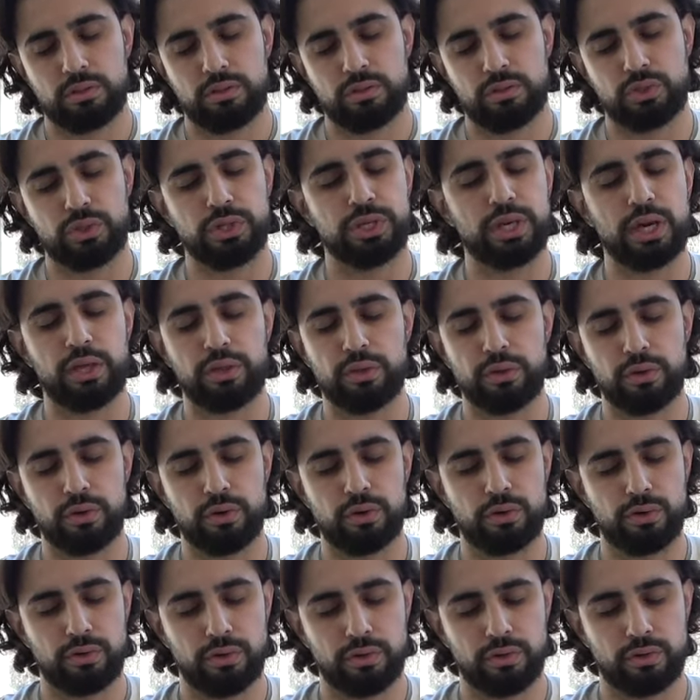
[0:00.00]

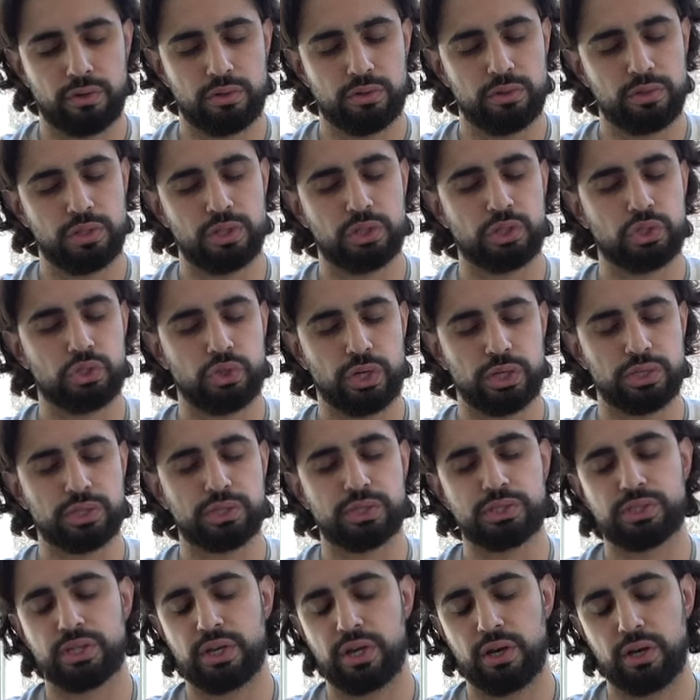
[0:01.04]
together, the
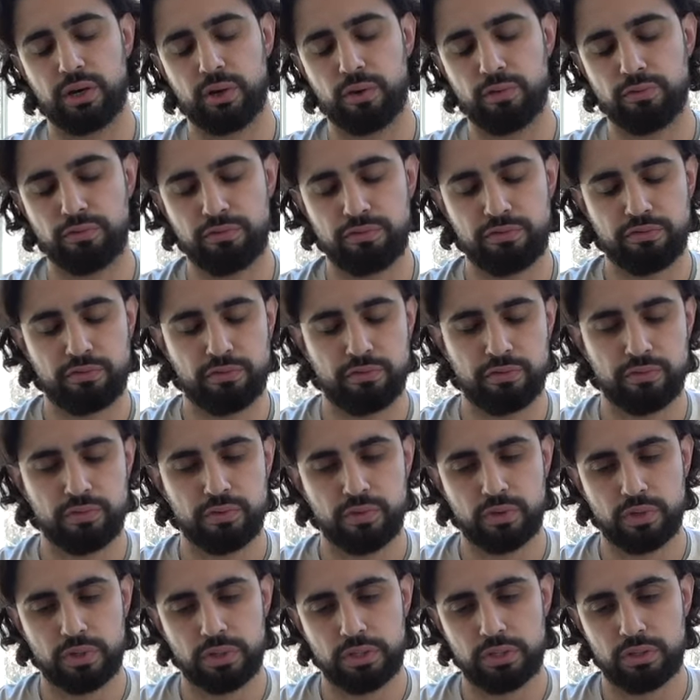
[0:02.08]
stress of
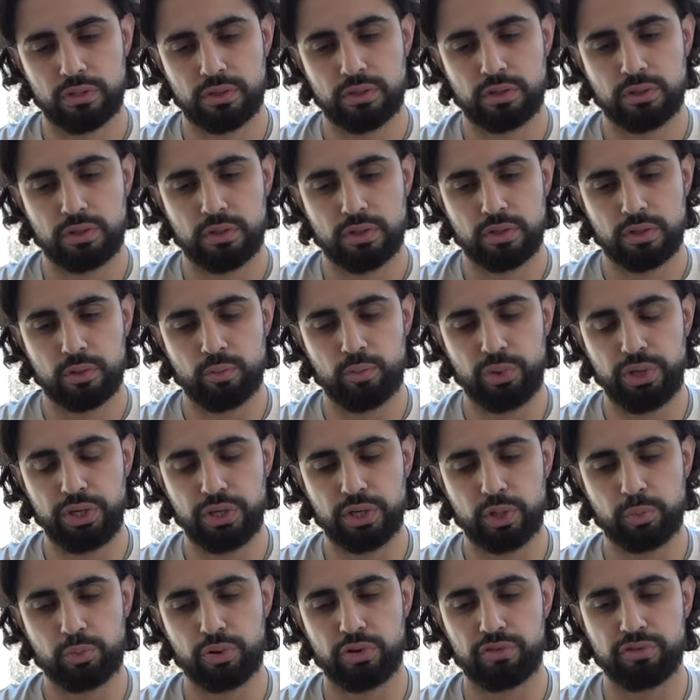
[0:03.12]
being
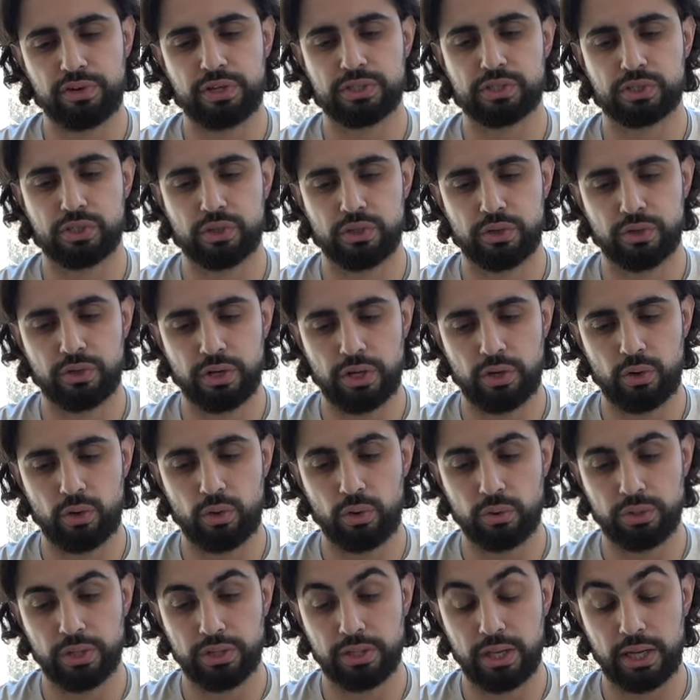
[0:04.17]
a professor and
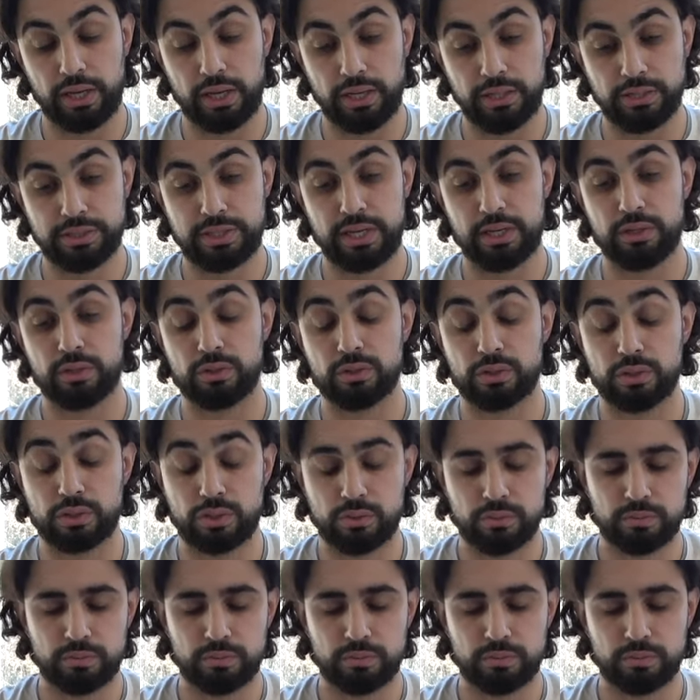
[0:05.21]
all that that entails,